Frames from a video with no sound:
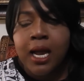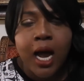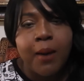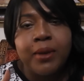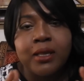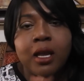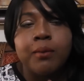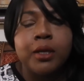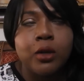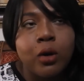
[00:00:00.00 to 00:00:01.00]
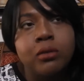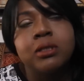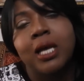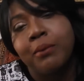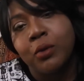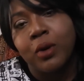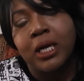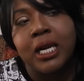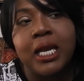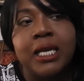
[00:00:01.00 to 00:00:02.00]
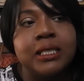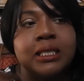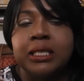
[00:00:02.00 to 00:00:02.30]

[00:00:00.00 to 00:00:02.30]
comment down below, tell me what it is,